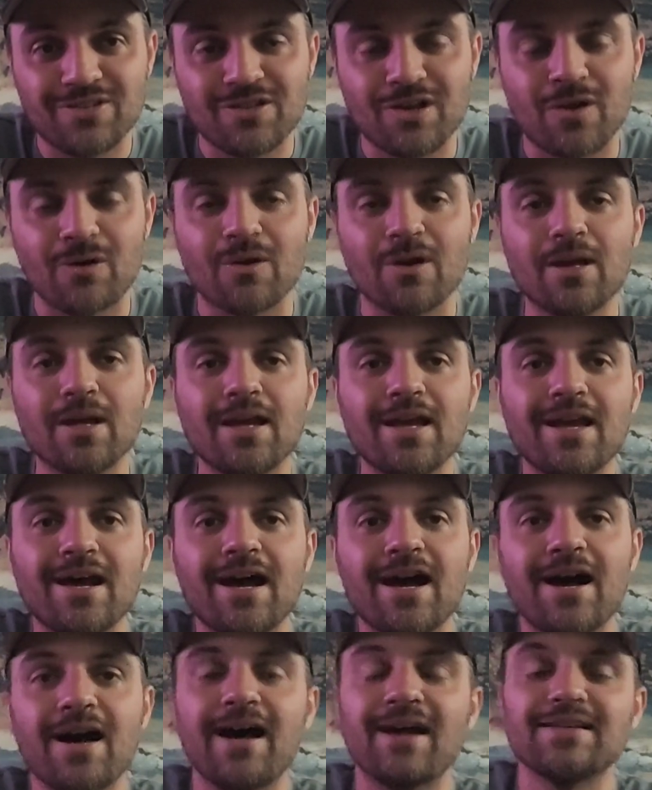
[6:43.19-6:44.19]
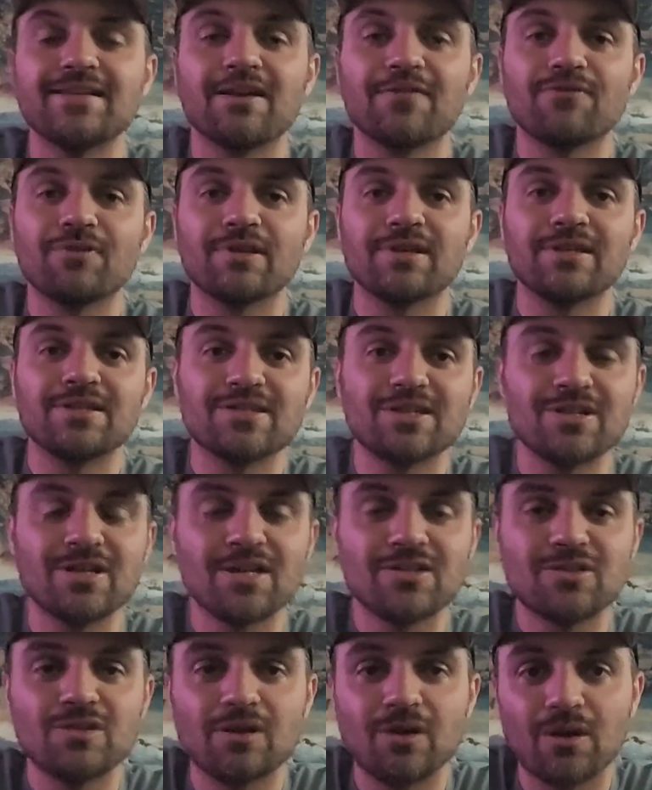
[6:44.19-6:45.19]
So uh, I definitely
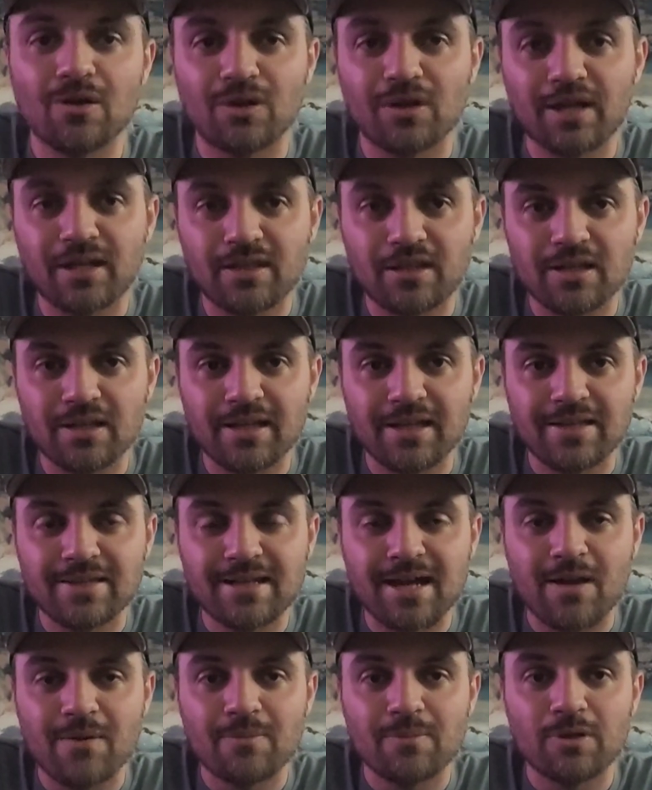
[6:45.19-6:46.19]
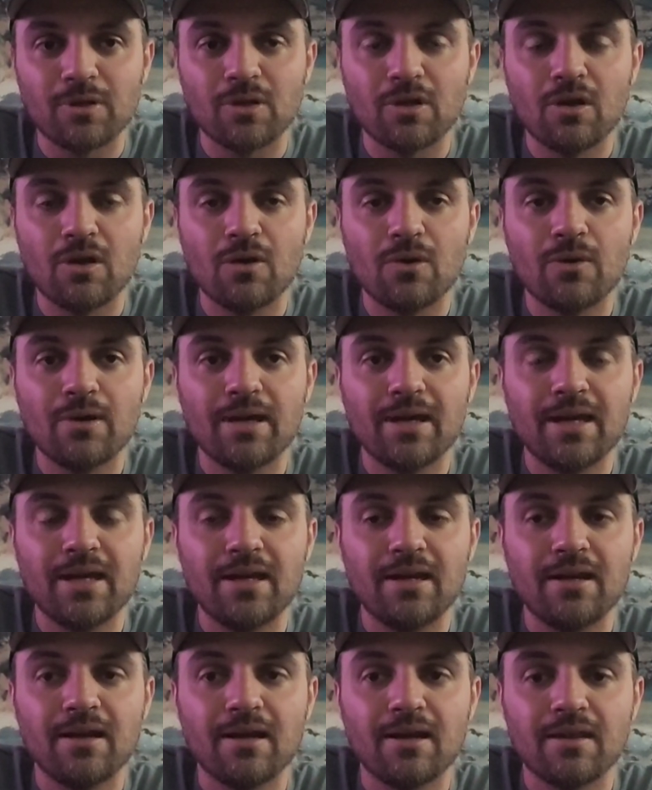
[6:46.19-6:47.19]
suggest you go click the link down below
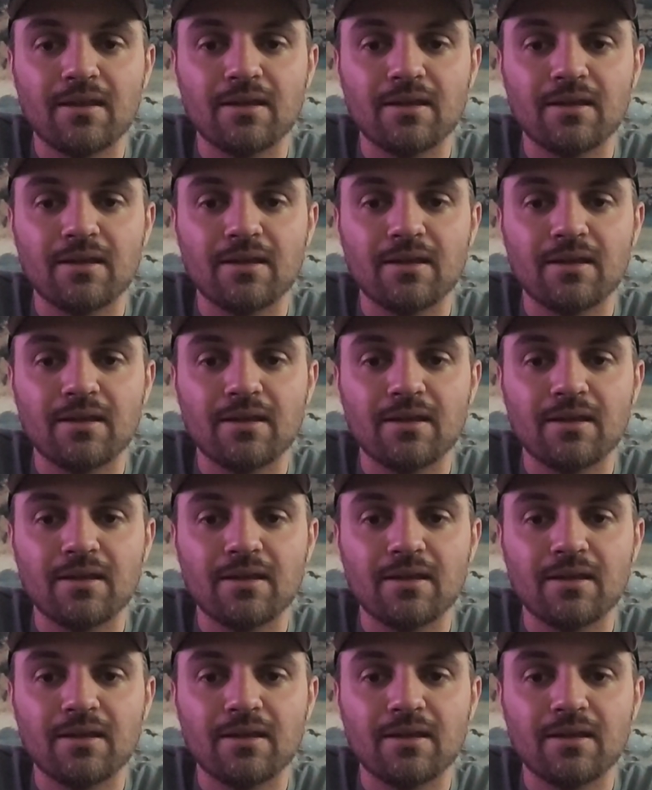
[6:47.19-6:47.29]
in